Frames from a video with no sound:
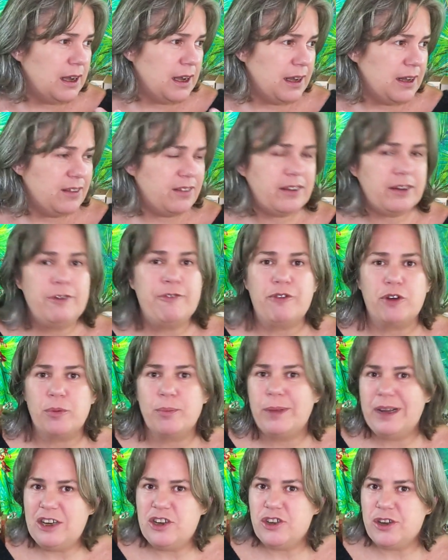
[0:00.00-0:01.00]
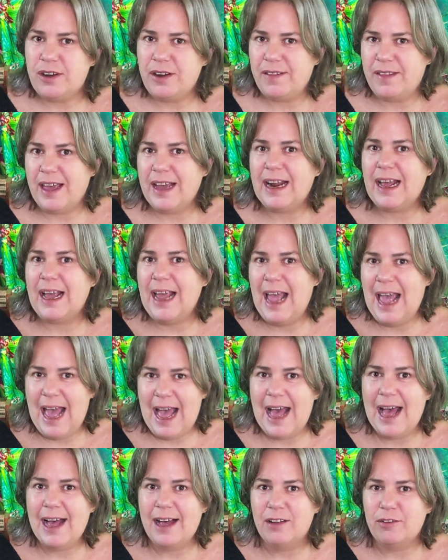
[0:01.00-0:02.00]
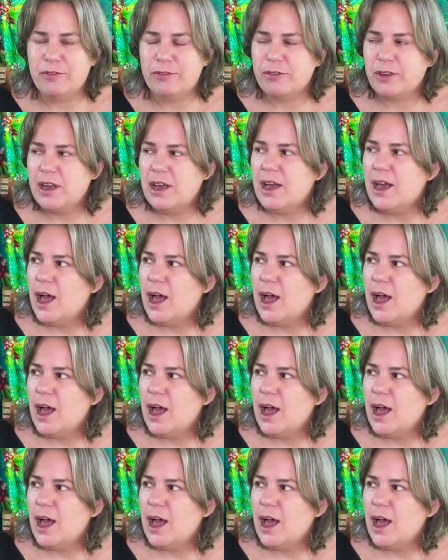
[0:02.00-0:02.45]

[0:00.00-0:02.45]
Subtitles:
It's information that I have.